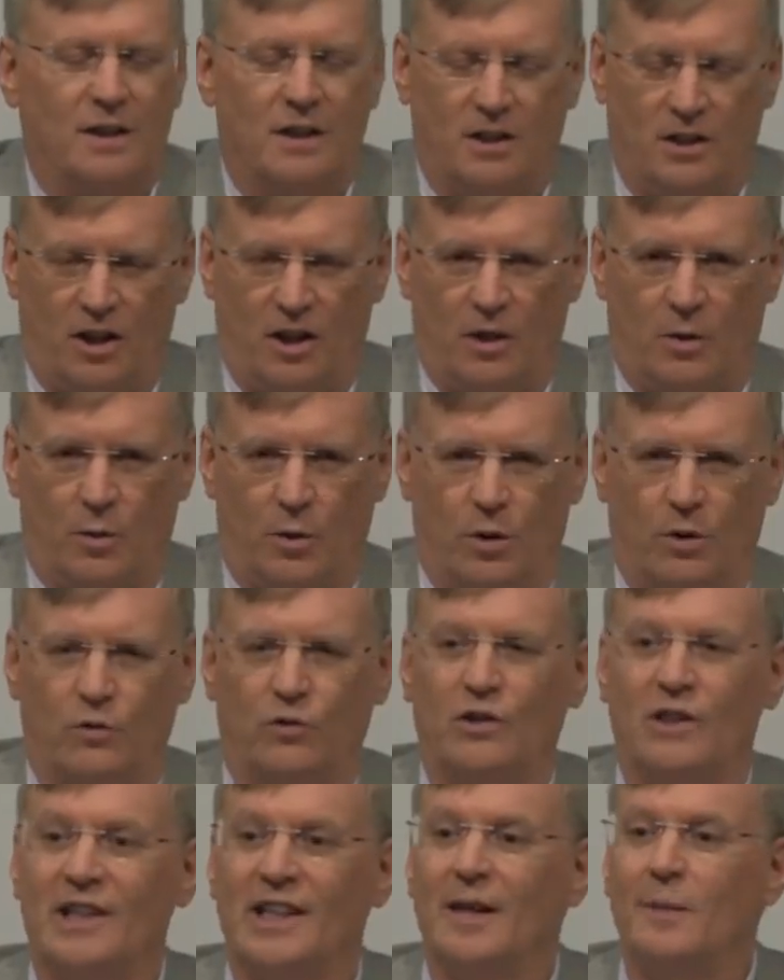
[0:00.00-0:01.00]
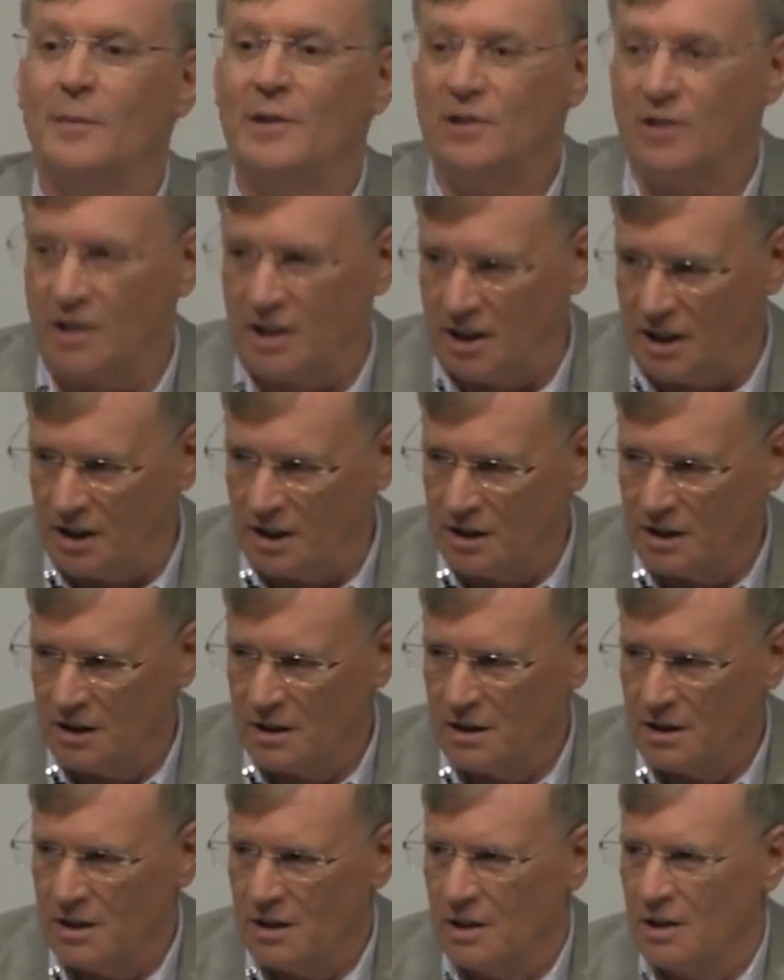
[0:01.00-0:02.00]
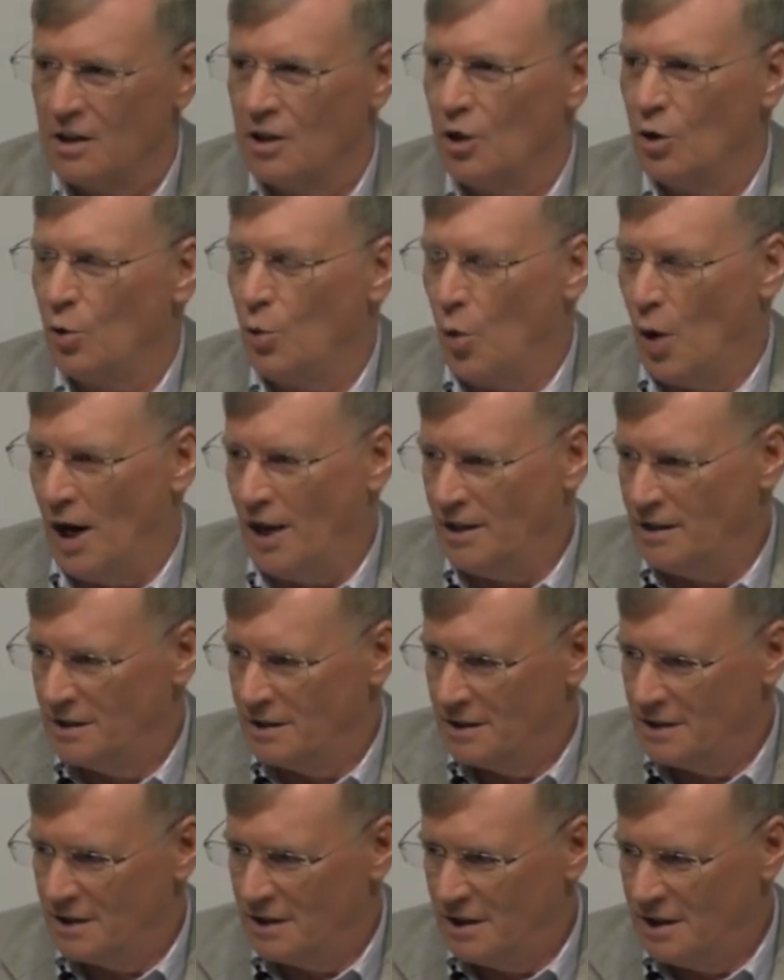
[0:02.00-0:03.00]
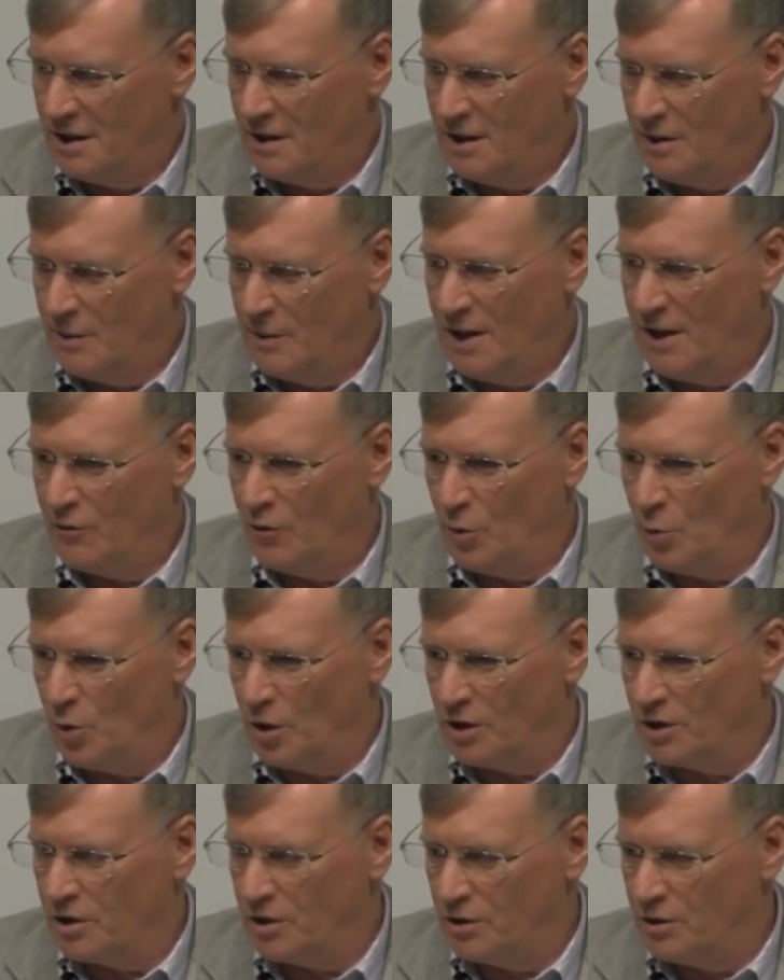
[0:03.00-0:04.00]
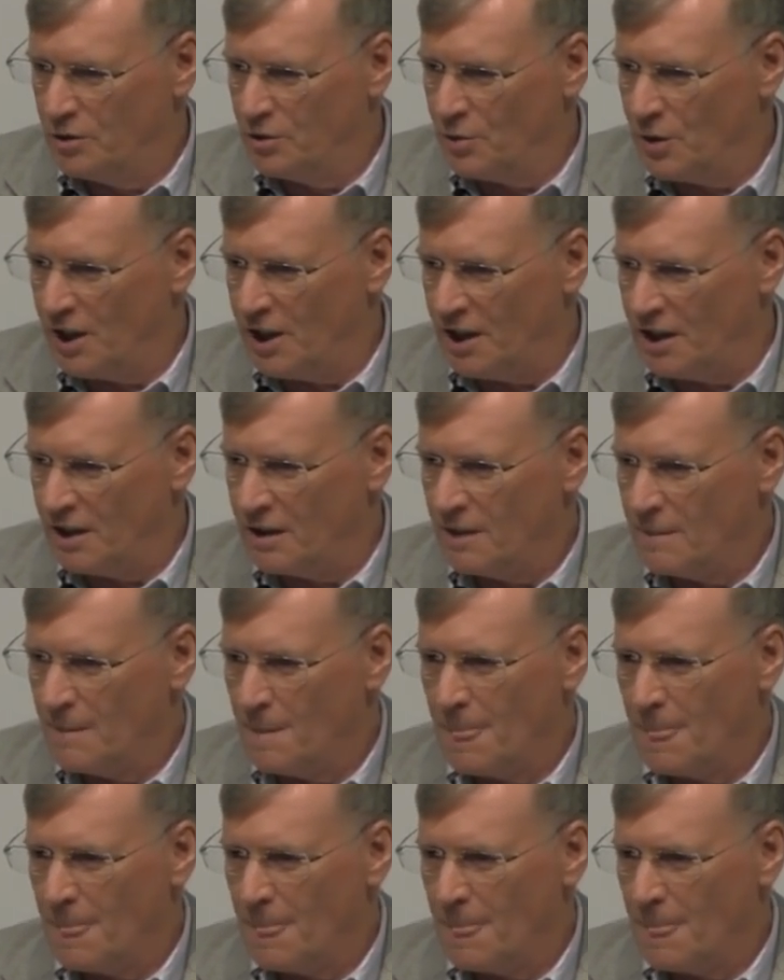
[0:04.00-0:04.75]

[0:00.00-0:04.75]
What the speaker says: In other words, limiting what everyone could drink.